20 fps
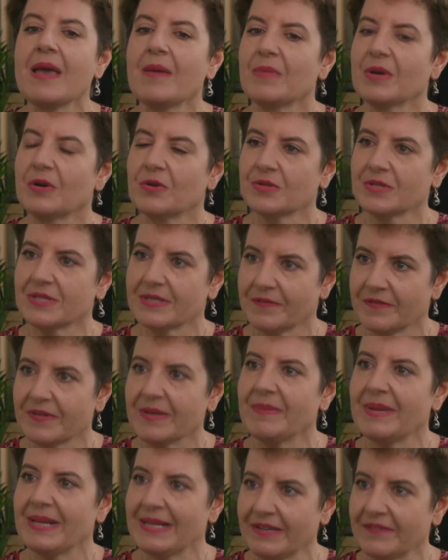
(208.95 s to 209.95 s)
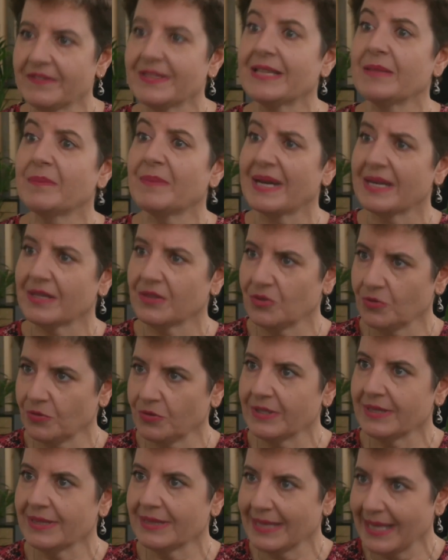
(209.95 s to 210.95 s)
because we believe that by
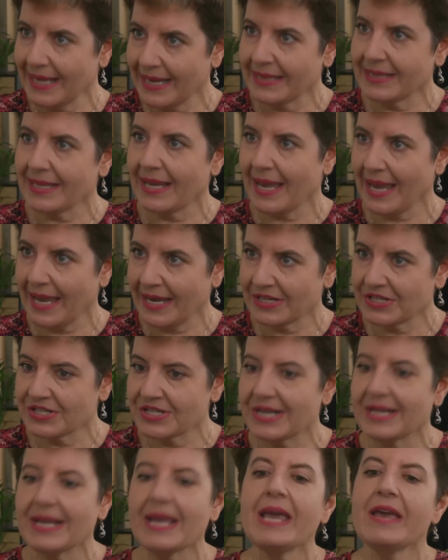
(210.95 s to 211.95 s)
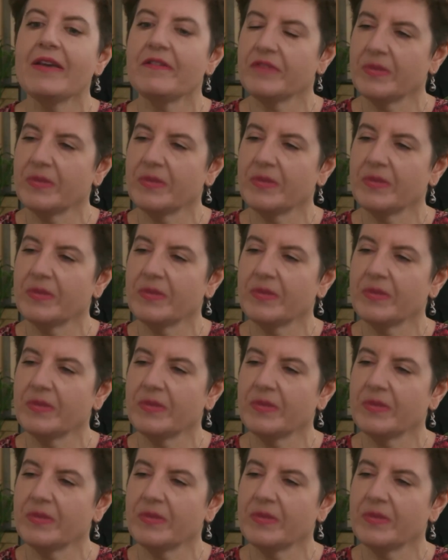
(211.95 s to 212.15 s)
doing that, actually,